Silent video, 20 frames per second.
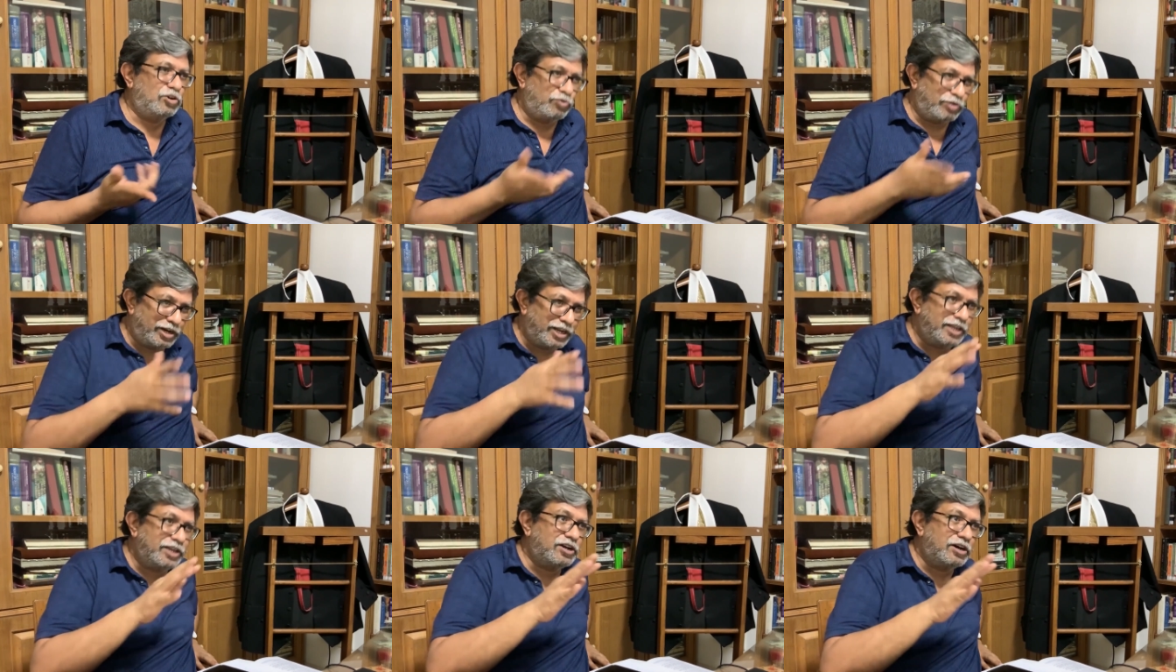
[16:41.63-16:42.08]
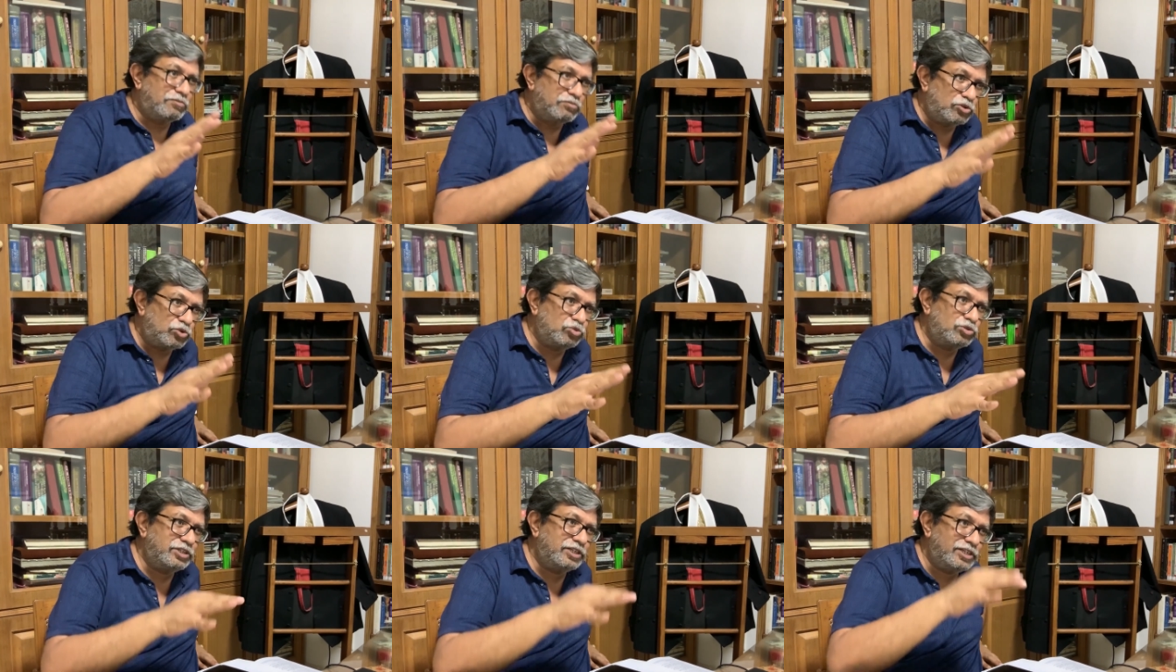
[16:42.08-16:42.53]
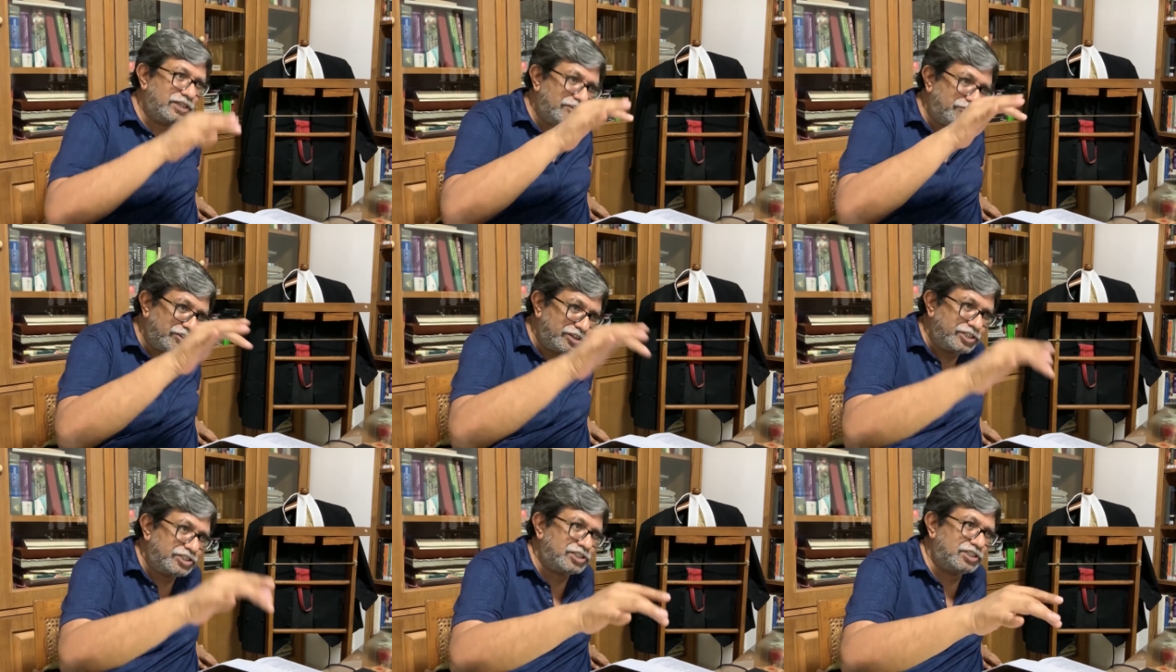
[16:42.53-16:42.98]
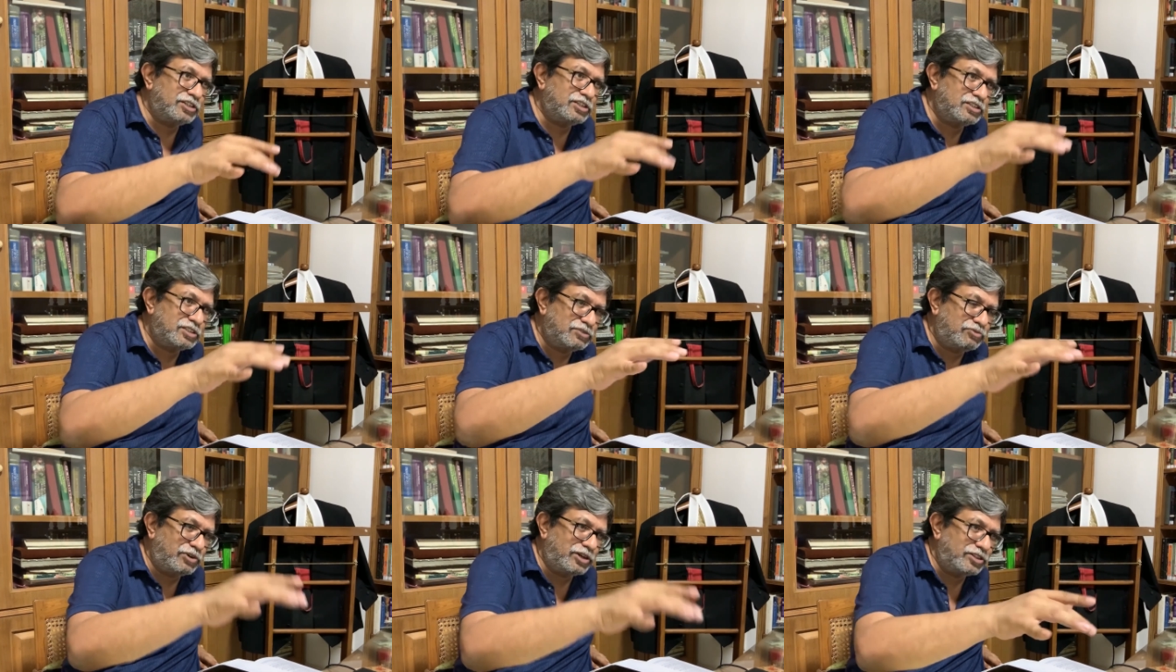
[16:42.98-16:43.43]
Now when I come to the
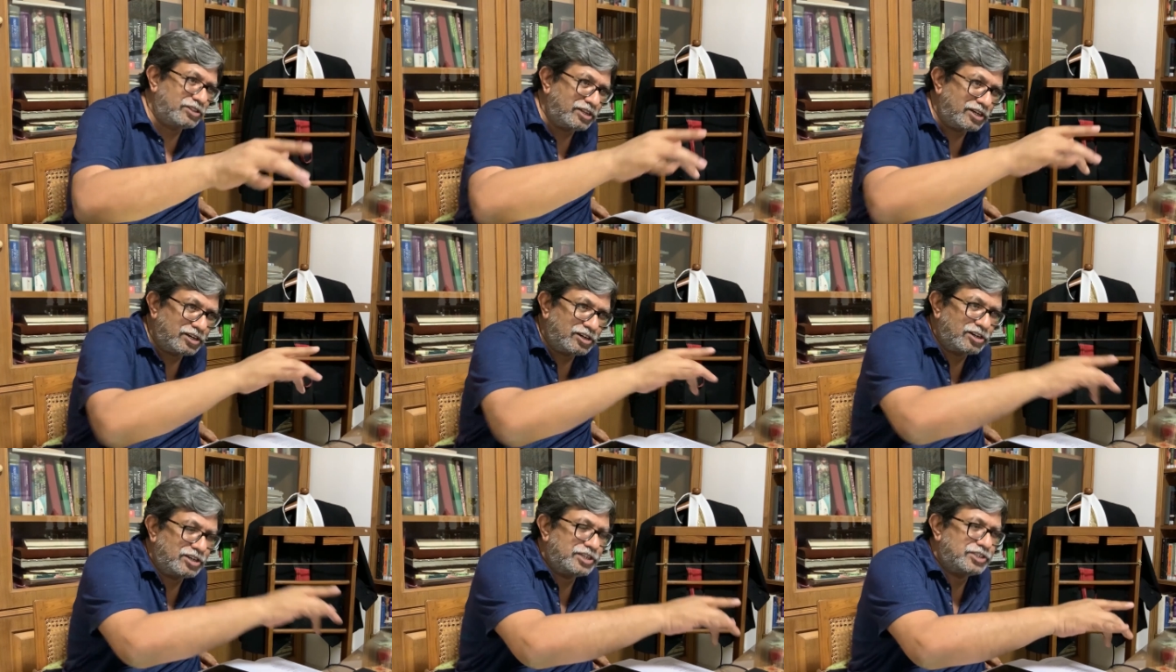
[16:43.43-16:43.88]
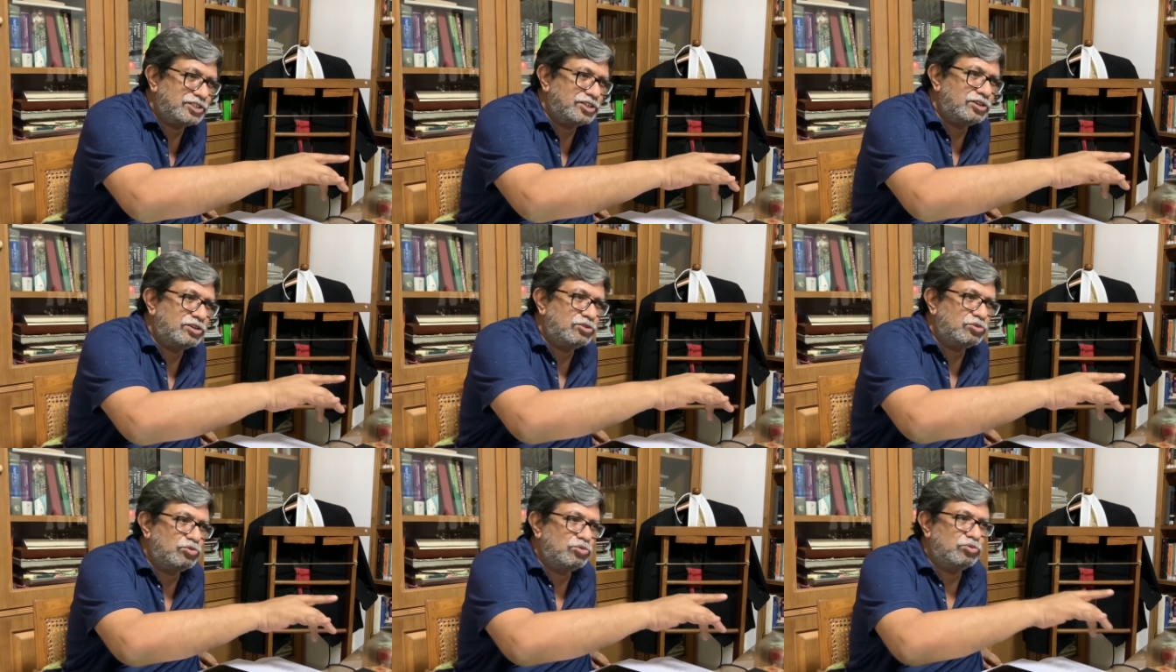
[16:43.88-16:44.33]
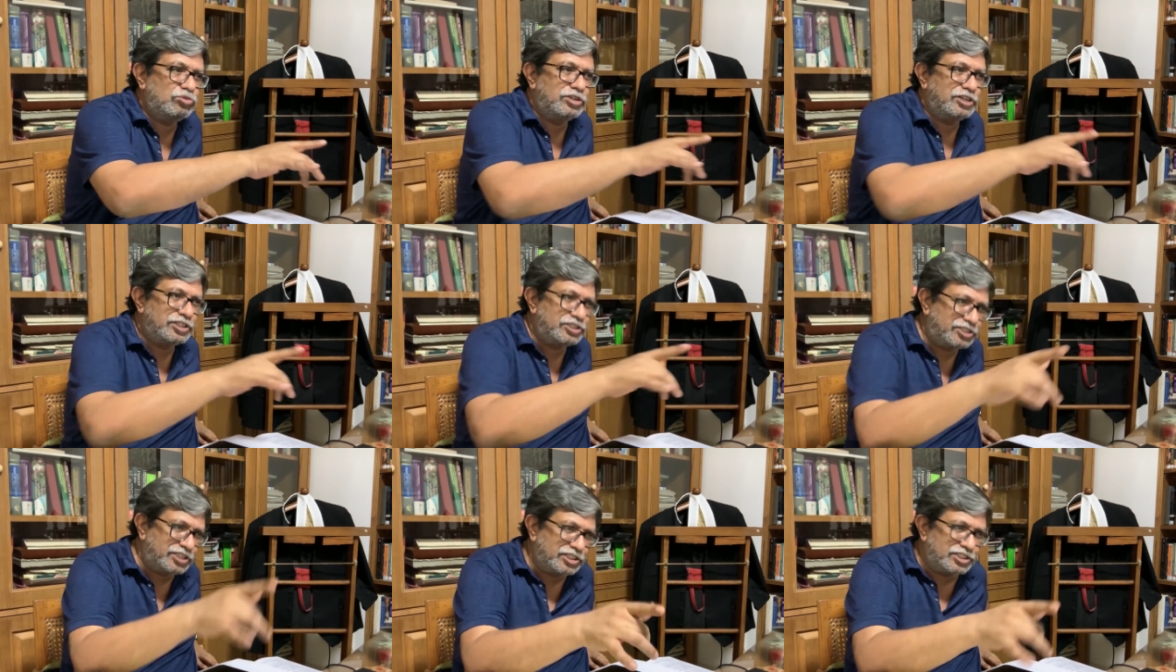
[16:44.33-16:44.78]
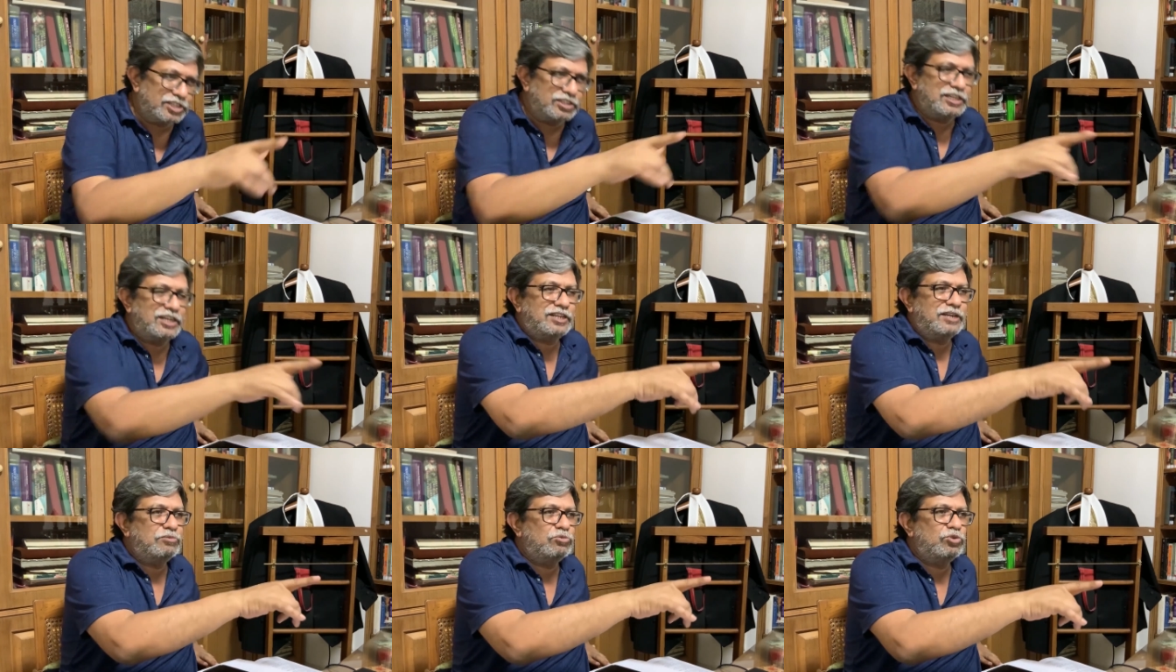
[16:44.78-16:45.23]
definitions further in relation to the
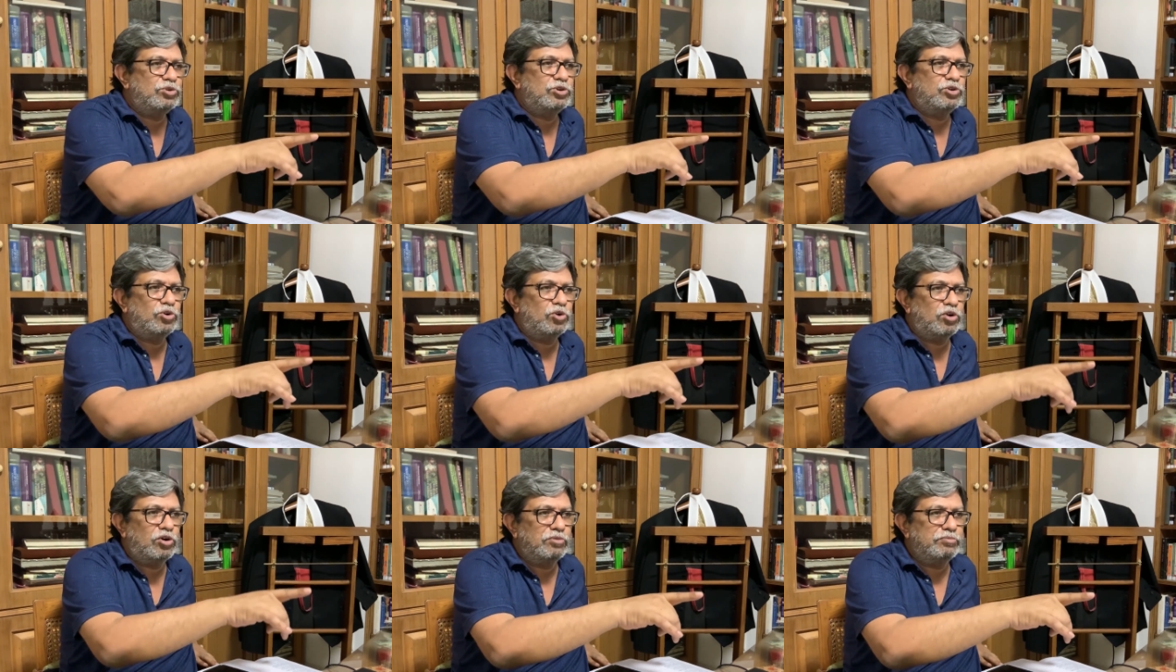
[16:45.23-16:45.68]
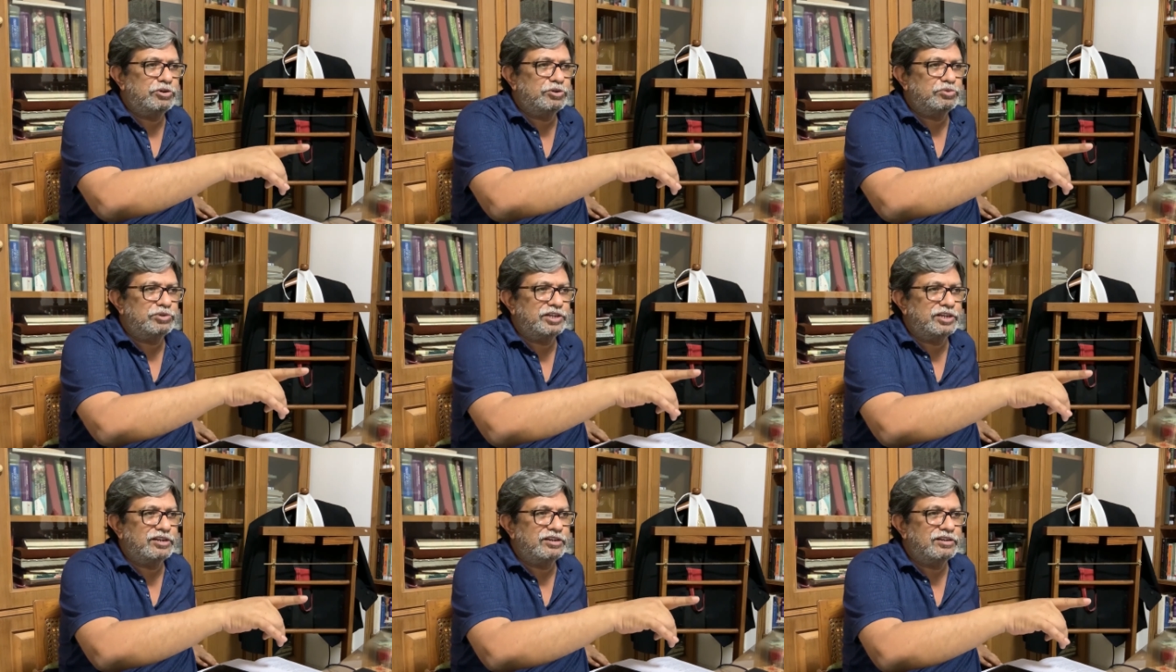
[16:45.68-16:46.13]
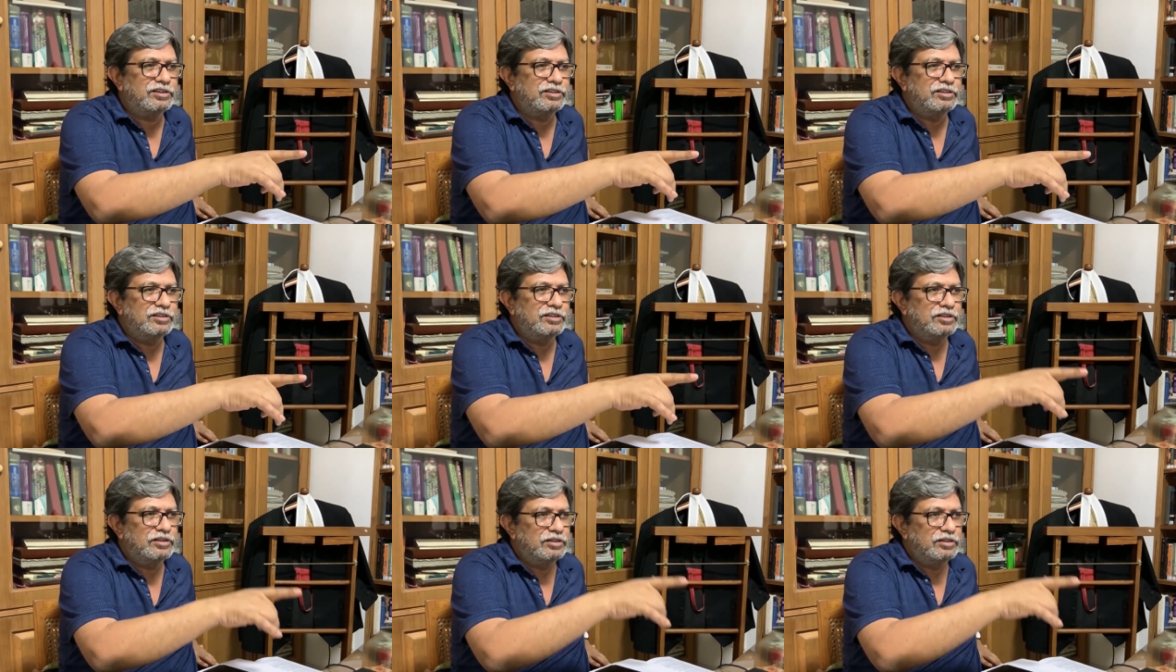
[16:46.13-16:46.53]
distinction that I'm going to draw between